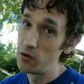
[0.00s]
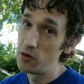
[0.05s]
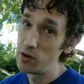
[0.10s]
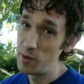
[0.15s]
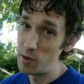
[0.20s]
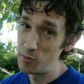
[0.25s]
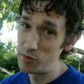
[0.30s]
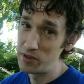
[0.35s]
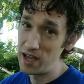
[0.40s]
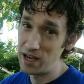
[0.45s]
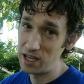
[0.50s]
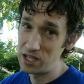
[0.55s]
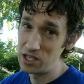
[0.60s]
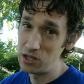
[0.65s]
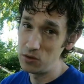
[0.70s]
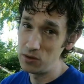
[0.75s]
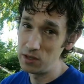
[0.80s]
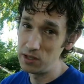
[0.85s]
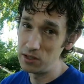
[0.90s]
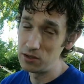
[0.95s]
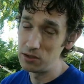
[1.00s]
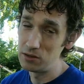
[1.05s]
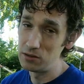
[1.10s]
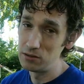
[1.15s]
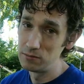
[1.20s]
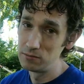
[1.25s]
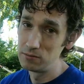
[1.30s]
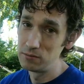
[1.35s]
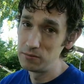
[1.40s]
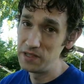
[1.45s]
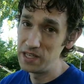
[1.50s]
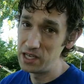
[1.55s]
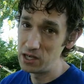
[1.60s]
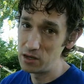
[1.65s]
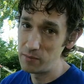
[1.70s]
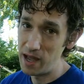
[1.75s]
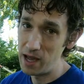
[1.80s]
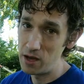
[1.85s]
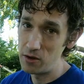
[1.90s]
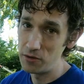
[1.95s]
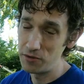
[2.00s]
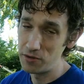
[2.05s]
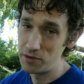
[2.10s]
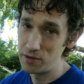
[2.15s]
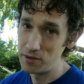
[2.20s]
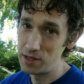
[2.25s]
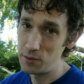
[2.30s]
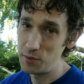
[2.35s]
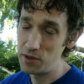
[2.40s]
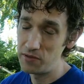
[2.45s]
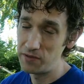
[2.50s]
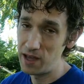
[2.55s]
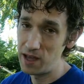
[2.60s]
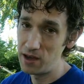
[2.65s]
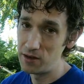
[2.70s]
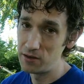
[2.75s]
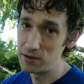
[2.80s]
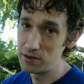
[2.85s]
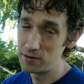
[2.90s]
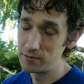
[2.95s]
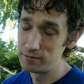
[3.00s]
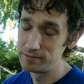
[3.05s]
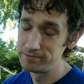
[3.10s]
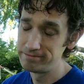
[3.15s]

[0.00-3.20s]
Remember that cute little deer mouse that we found?